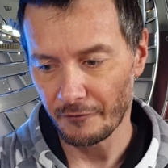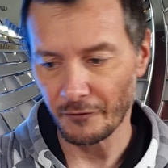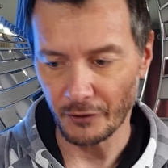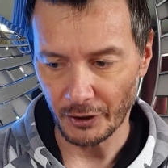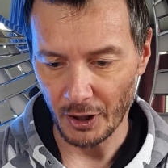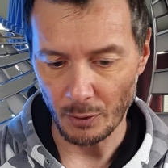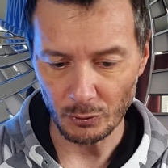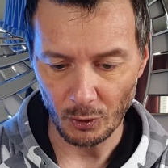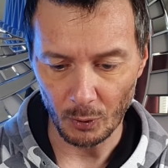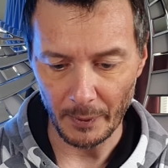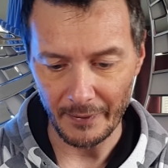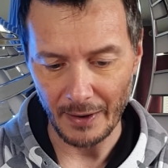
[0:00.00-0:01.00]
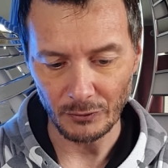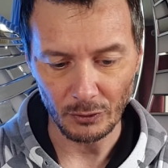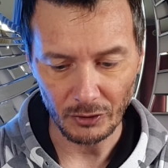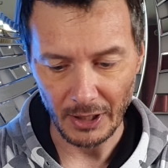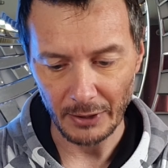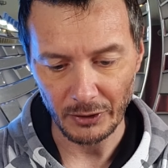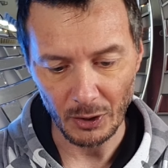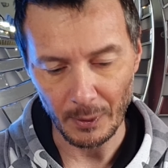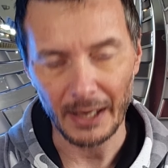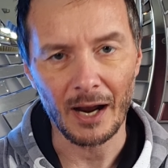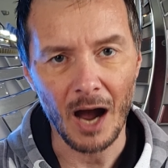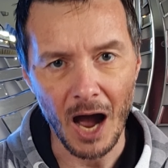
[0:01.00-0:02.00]
that goes all the way around. So it's like I did
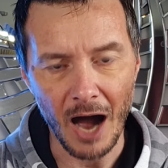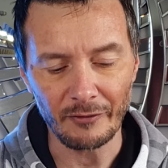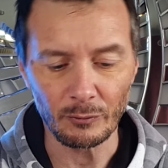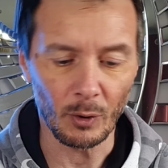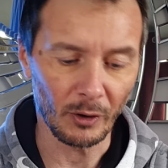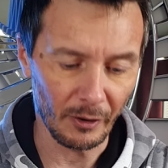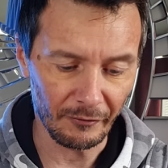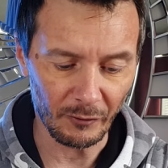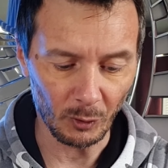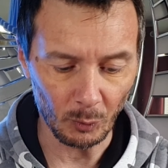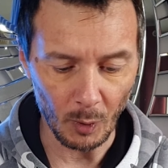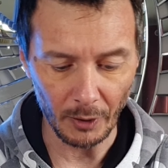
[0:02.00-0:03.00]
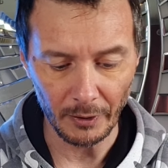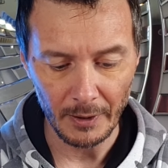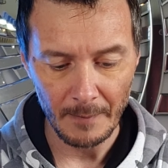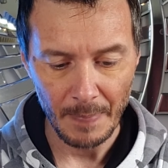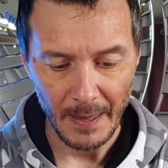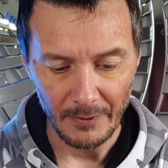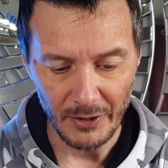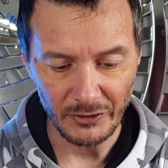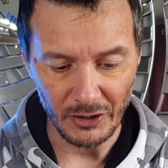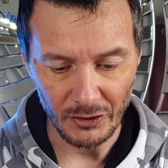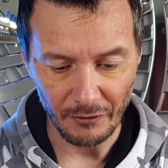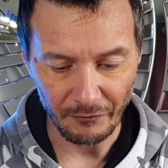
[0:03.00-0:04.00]
like a half one and a full one. This
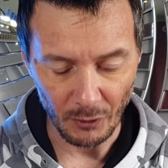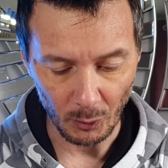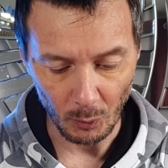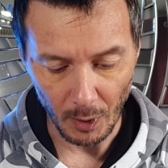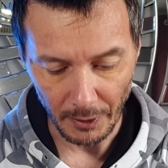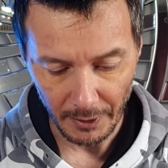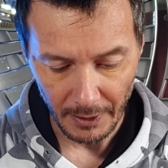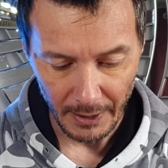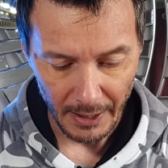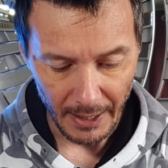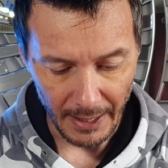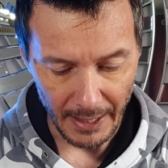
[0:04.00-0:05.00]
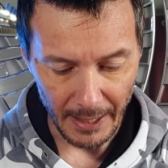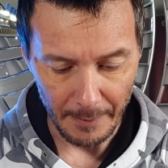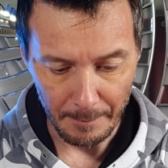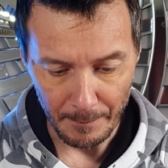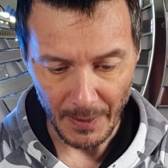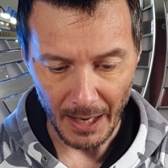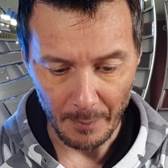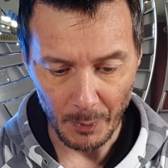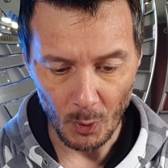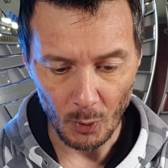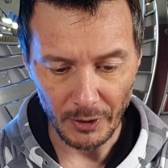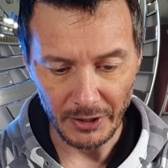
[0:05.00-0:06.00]
is the full one. And I
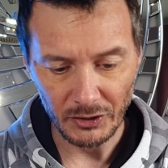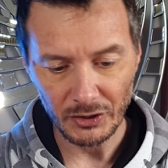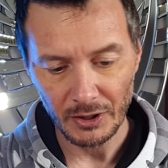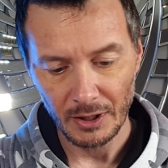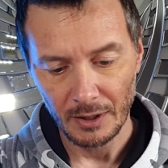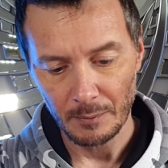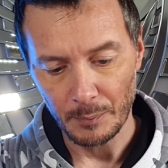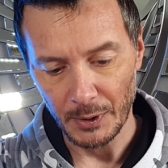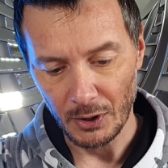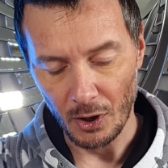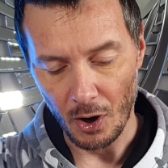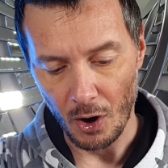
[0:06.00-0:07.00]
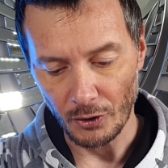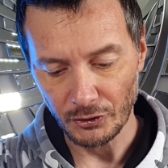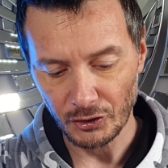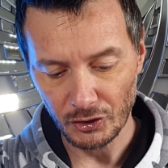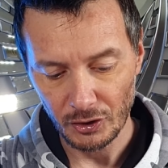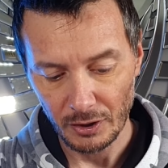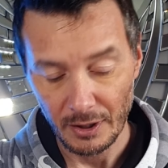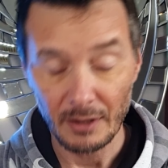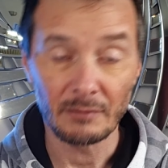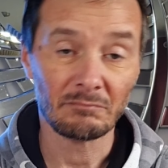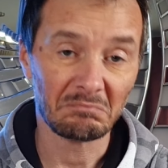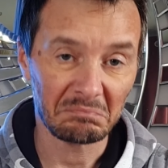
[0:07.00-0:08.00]
bought this because
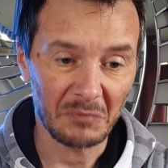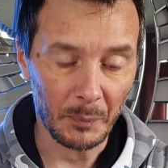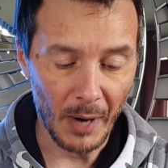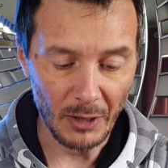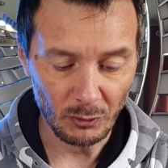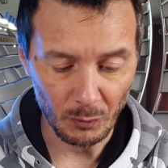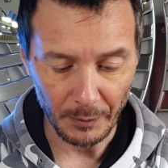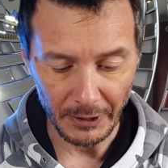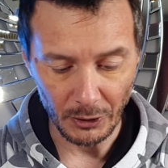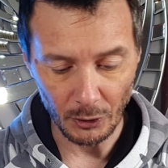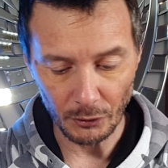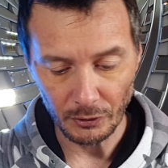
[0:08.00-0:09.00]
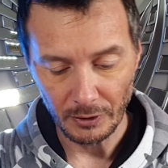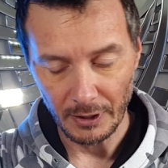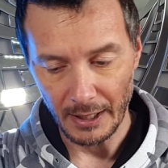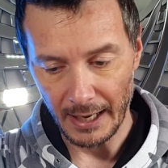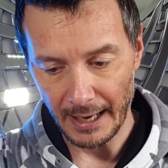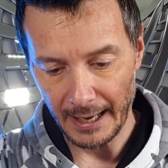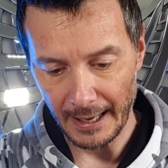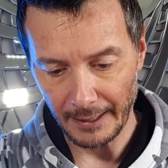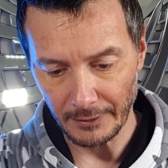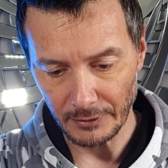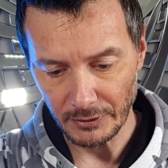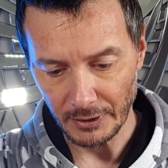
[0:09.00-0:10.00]
the price was pretty good
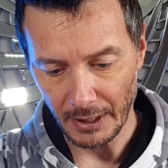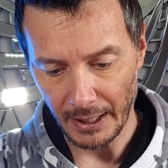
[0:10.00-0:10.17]
and